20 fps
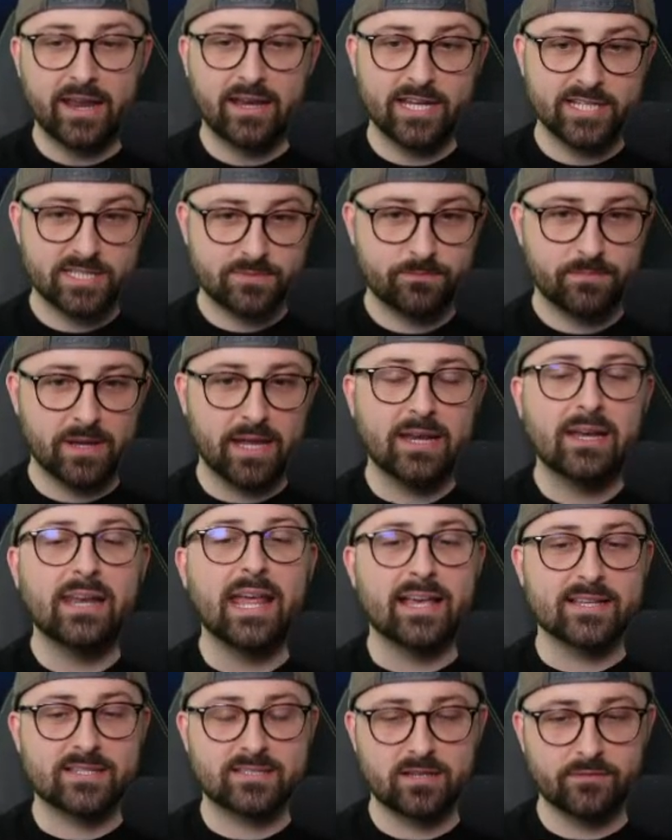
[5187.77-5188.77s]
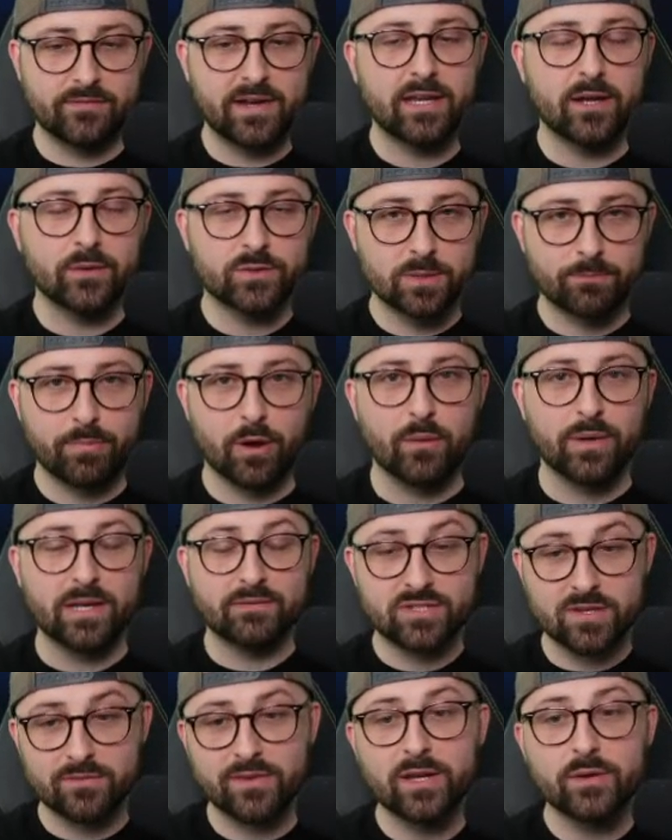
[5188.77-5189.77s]
Unless Savinho to
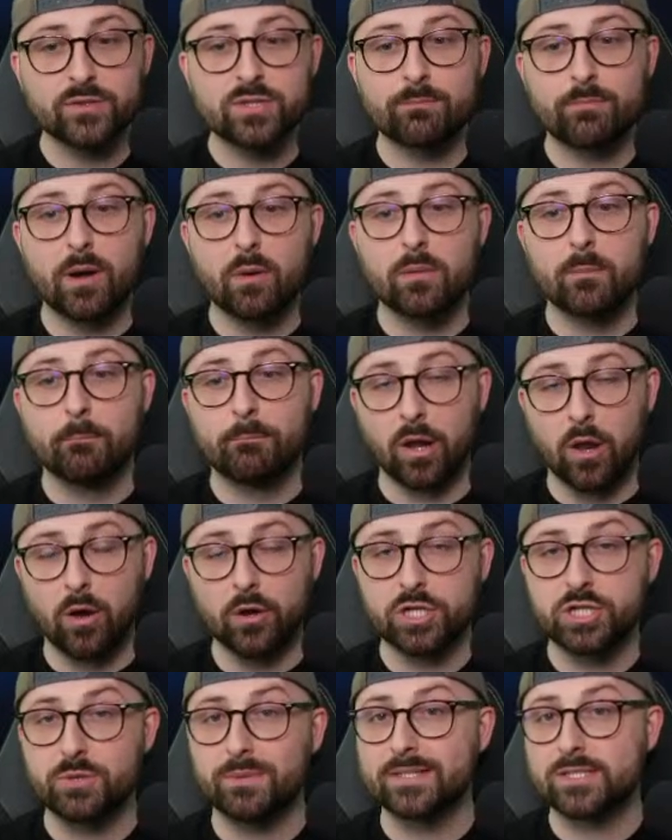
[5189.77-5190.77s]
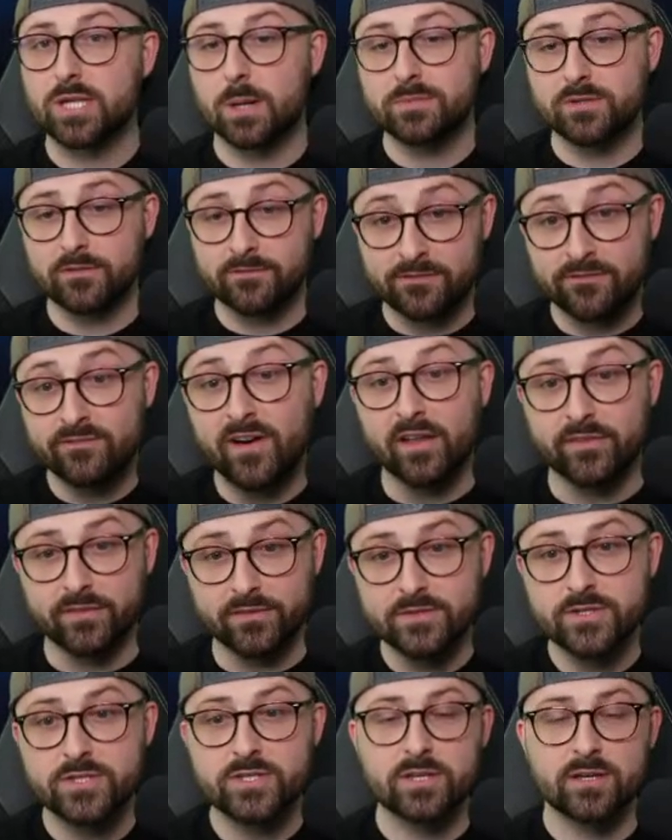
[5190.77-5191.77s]
Bowen. If Savinho to Bowen blocks you in terms of
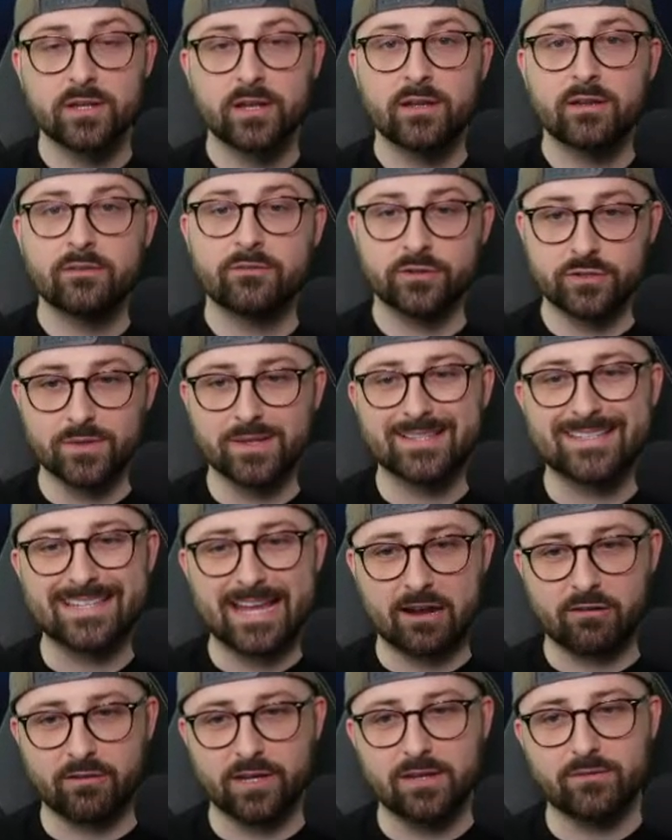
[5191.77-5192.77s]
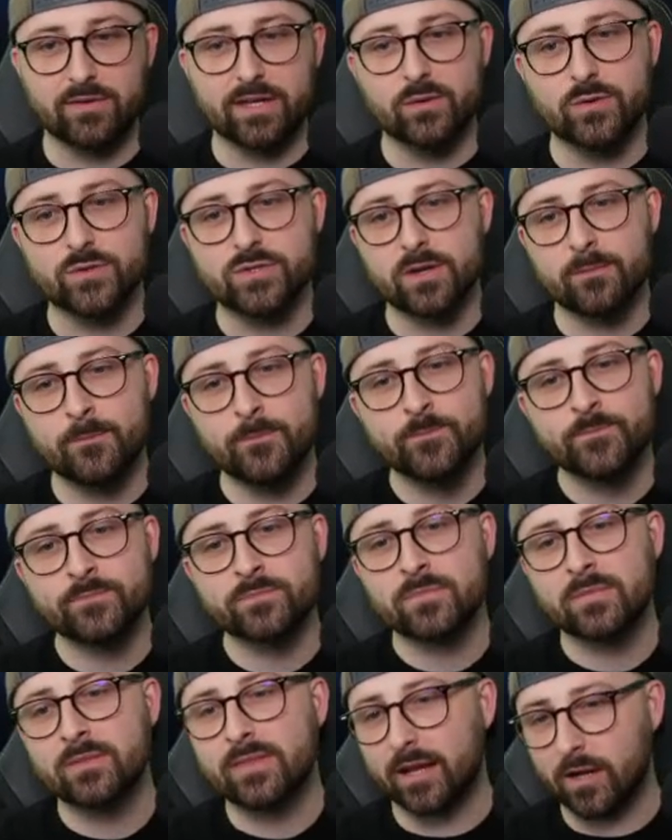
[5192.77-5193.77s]
funds for doing Saka and even Ilson,
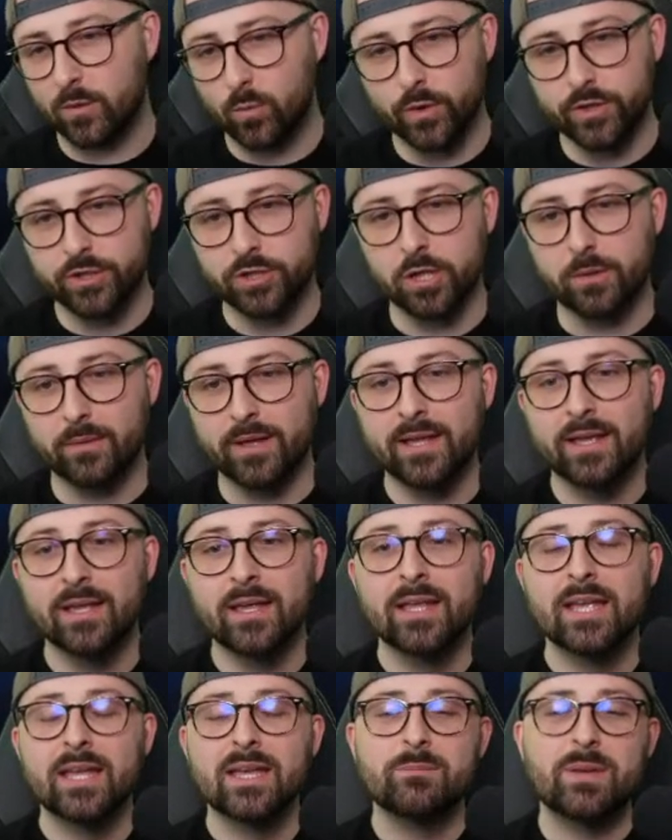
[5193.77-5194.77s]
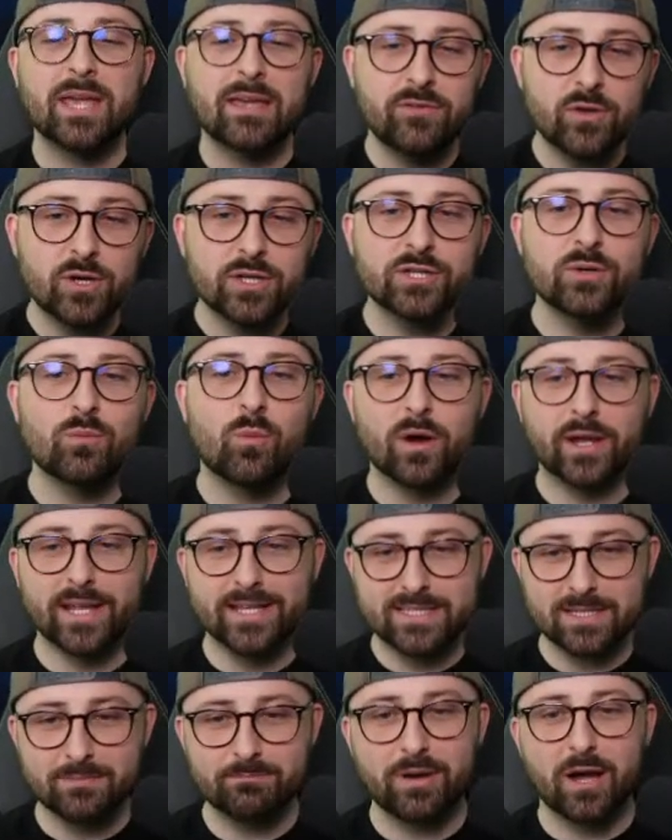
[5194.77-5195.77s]
then I wouldn't do it. But if you could do
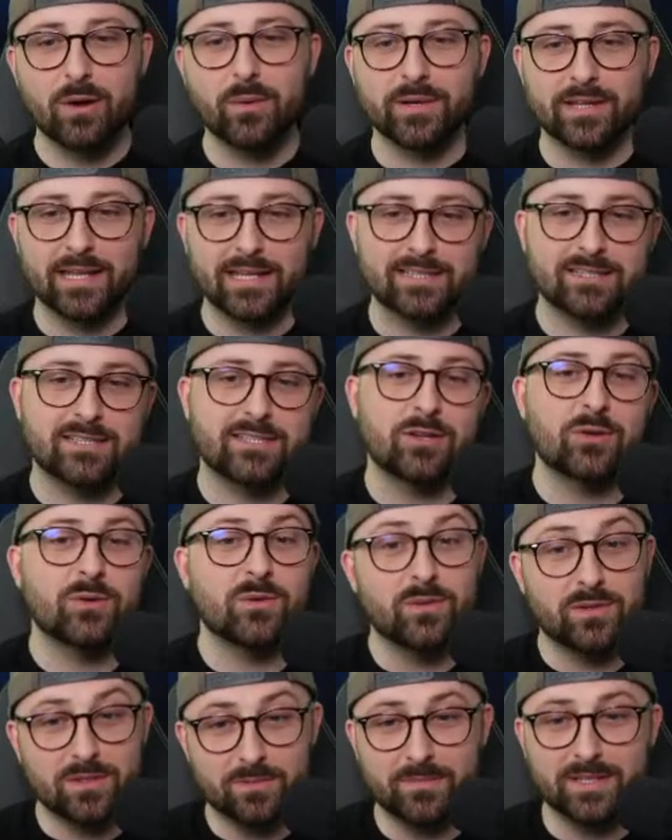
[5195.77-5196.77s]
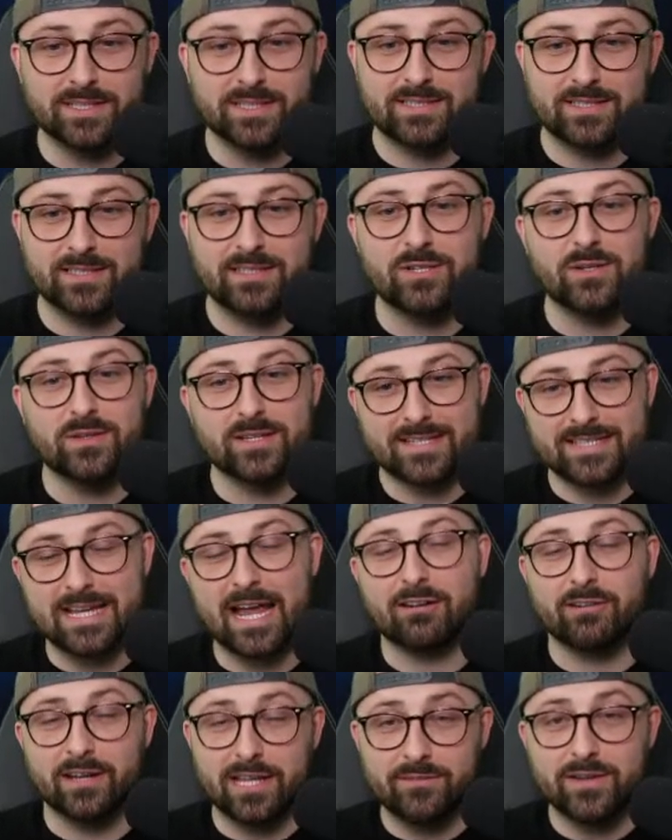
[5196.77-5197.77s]
Watkins and Bowen and then do the
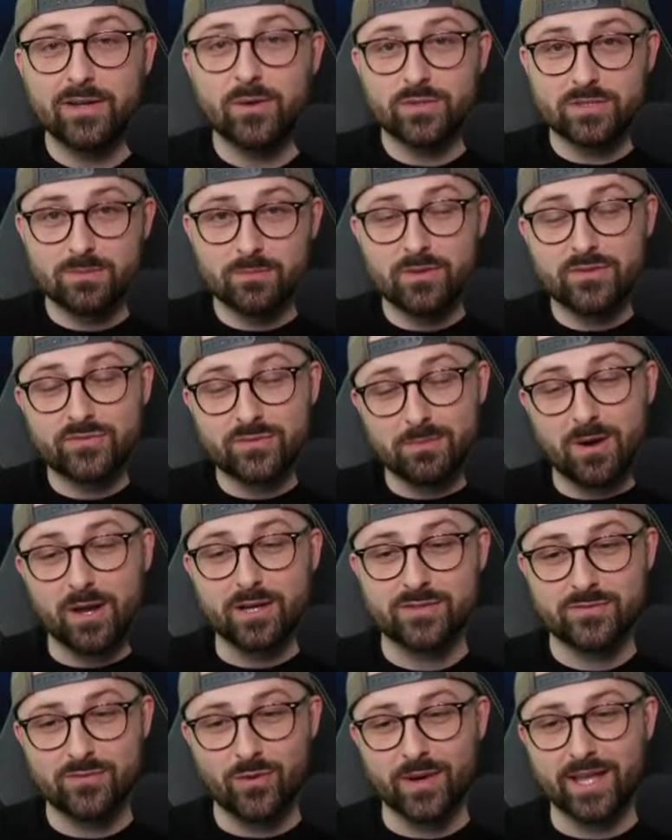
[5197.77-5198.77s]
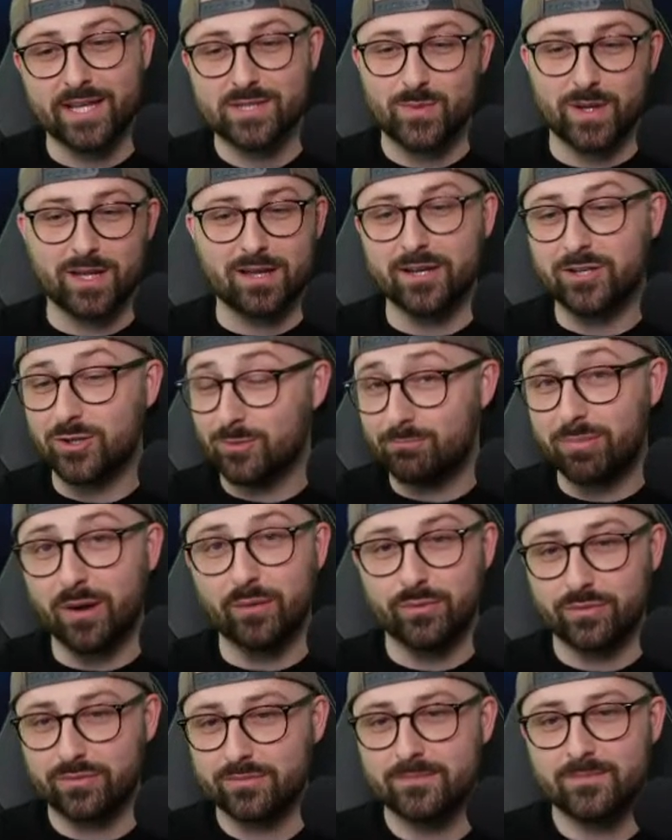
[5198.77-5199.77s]
Saka and even Ilson moves for -4 next week, I'd do
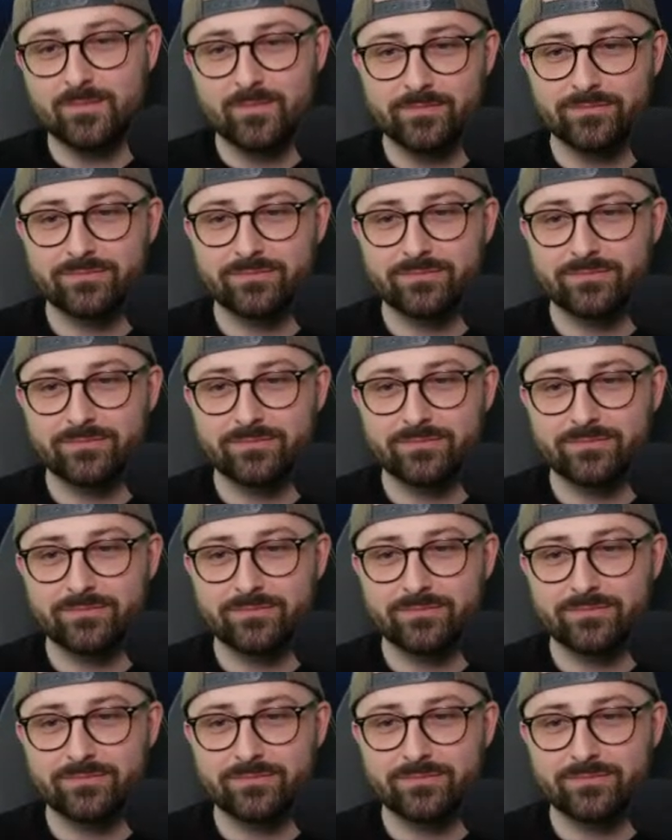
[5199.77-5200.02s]
both.